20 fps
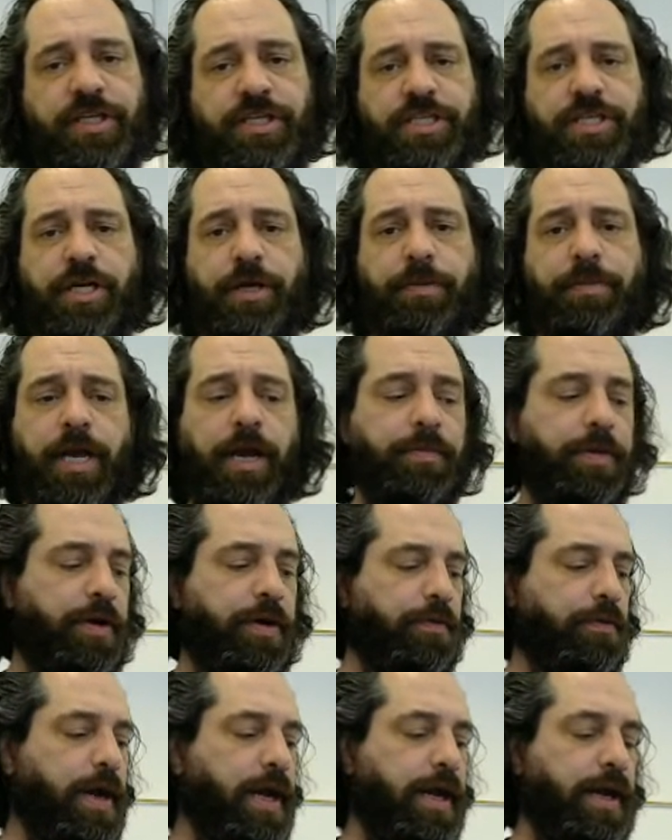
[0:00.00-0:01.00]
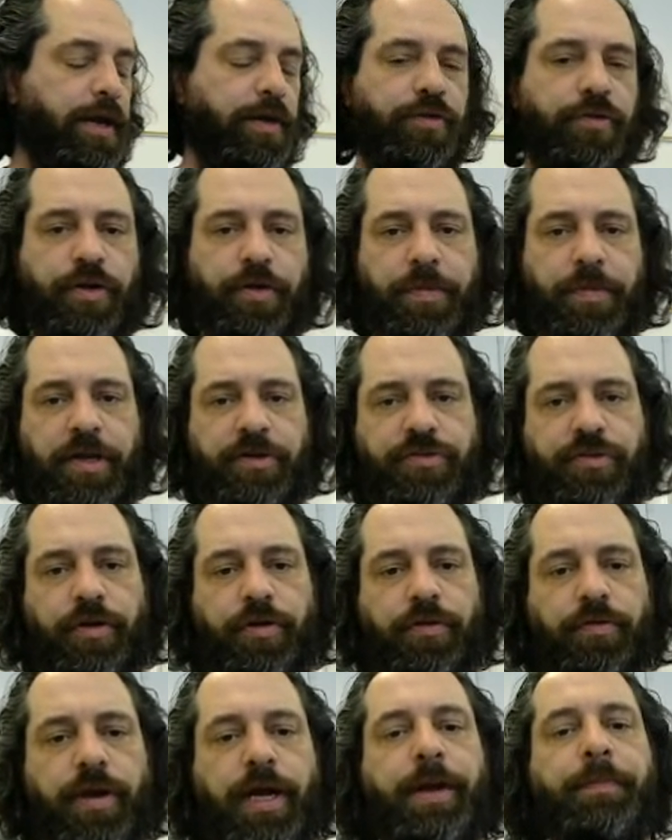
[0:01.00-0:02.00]
this is going to become an array, a
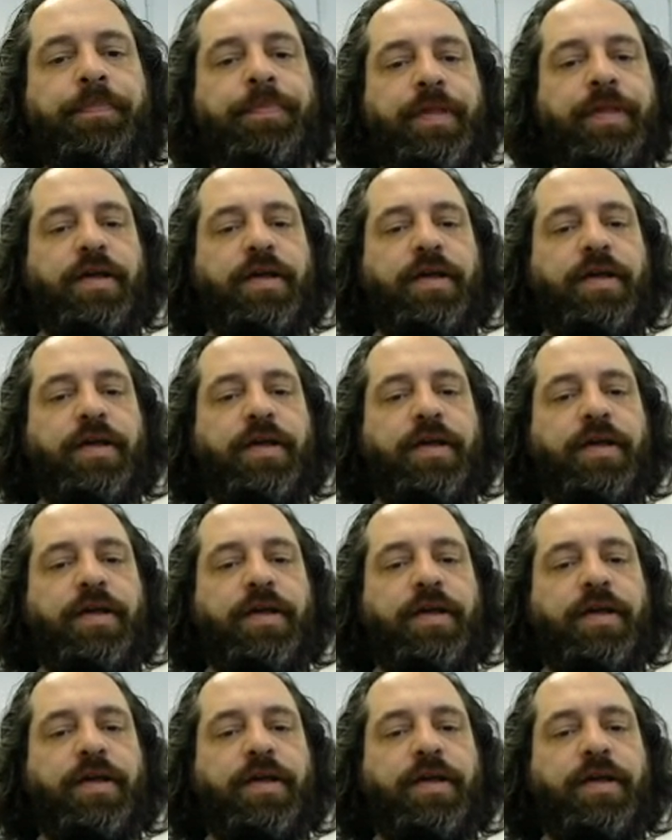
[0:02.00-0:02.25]
two-dimensional array.